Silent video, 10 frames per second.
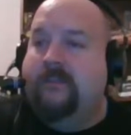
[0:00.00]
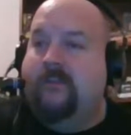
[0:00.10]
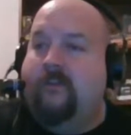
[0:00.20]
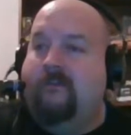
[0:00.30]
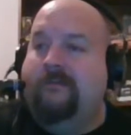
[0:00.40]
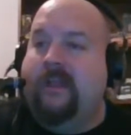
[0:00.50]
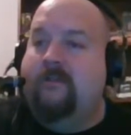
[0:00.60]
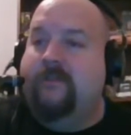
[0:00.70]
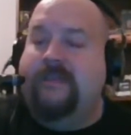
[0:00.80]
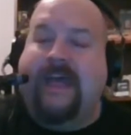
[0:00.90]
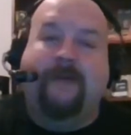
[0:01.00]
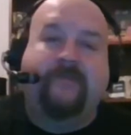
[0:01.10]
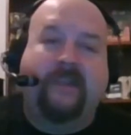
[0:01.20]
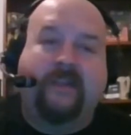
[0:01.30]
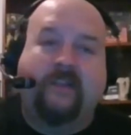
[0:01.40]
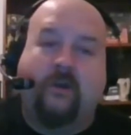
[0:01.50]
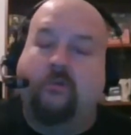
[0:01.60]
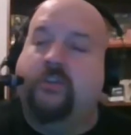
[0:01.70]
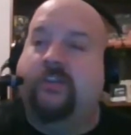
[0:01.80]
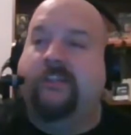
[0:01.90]
So those are the top 6
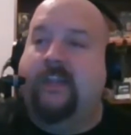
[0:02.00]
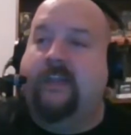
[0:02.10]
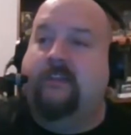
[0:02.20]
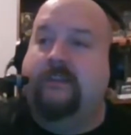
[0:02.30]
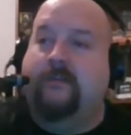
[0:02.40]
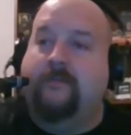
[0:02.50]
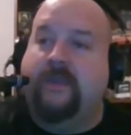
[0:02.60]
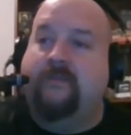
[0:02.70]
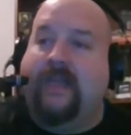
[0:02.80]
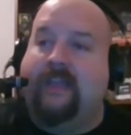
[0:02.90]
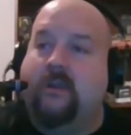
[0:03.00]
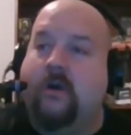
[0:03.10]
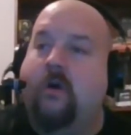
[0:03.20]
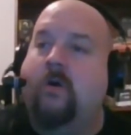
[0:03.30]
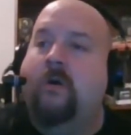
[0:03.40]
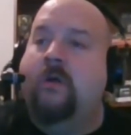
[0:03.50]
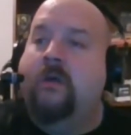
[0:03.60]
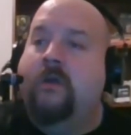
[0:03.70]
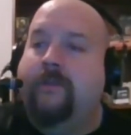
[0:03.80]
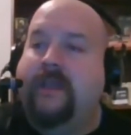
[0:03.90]
coaches likely to be let go.
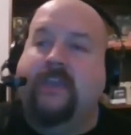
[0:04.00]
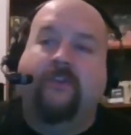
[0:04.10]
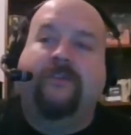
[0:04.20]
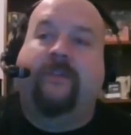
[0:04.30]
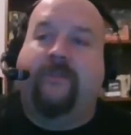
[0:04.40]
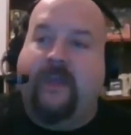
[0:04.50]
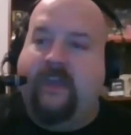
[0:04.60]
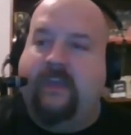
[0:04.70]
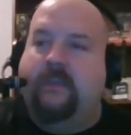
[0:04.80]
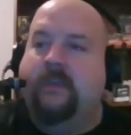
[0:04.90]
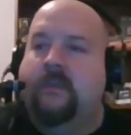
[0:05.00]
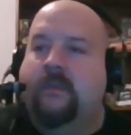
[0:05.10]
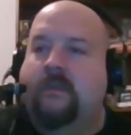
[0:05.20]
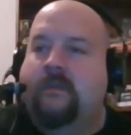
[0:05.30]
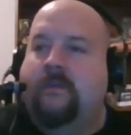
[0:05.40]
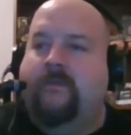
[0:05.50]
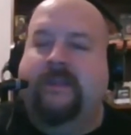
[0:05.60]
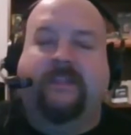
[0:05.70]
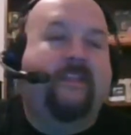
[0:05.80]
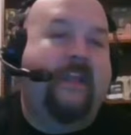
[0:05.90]
But here's the thing.
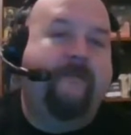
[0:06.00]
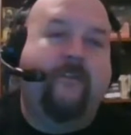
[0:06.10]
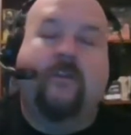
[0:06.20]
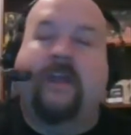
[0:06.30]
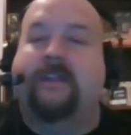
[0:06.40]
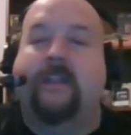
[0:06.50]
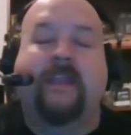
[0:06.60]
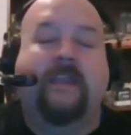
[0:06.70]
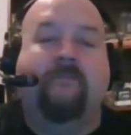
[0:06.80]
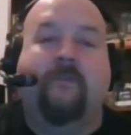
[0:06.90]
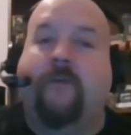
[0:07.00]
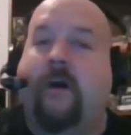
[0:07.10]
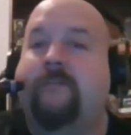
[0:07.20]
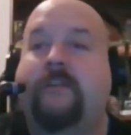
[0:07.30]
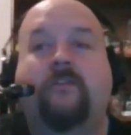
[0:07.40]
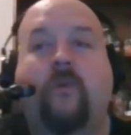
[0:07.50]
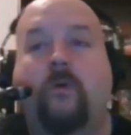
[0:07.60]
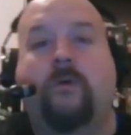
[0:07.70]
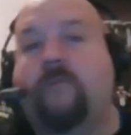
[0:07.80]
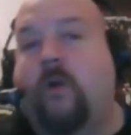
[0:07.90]
This never-ending revolving
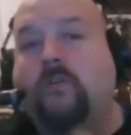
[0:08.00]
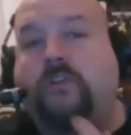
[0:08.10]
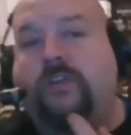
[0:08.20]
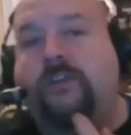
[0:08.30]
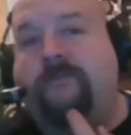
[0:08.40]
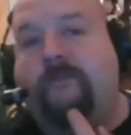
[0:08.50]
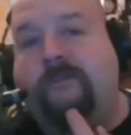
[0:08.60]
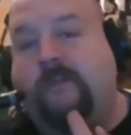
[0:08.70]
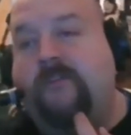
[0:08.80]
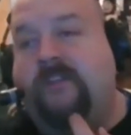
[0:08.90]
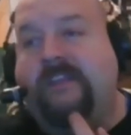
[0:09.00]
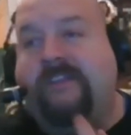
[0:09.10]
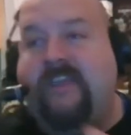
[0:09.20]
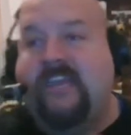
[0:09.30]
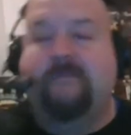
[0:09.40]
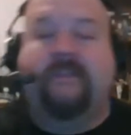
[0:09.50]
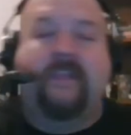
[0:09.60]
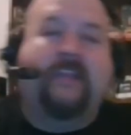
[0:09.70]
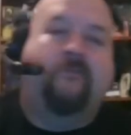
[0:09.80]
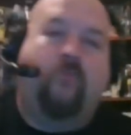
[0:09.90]
door of coaches for some of these teams,
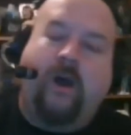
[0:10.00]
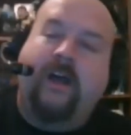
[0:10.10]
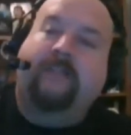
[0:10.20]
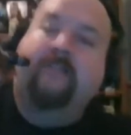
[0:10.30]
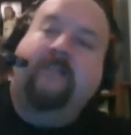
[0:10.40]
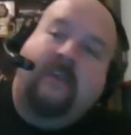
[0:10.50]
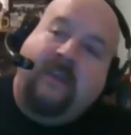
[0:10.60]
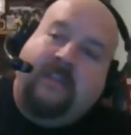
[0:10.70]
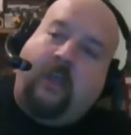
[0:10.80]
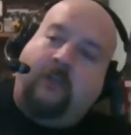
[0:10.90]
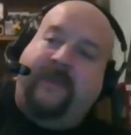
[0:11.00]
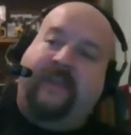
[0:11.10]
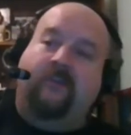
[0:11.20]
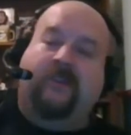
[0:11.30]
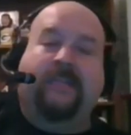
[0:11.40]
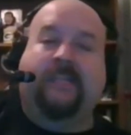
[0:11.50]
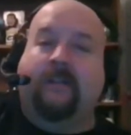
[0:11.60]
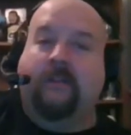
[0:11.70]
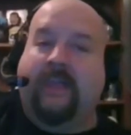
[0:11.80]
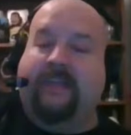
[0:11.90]
guess what? Doug Peterson's
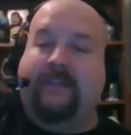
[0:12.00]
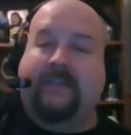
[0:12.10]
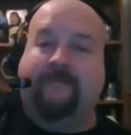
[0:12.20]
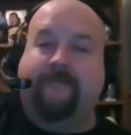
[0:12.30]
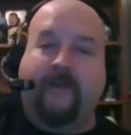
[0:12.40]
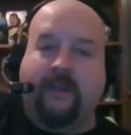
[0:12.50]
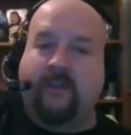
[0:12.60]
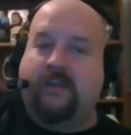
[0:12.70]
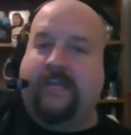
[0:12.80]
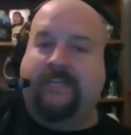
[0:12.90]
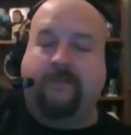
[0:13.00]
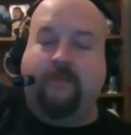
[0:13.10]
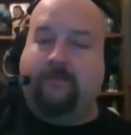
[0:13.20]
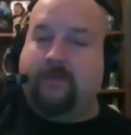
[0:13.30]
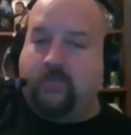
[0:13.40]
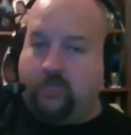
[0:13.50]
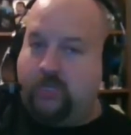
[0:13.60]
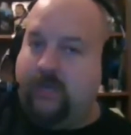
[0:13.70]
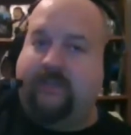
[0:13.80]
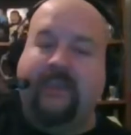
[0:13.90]
going to likely get fired, as he probably
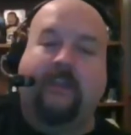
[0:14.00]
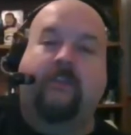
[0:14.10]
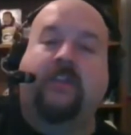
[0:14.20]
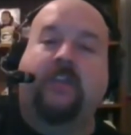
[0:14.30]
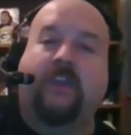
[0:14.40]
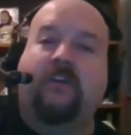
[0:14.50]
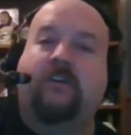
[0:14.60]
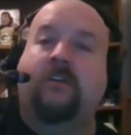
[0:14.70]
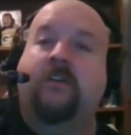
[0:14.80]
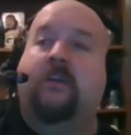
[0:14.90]
should at the end of the year.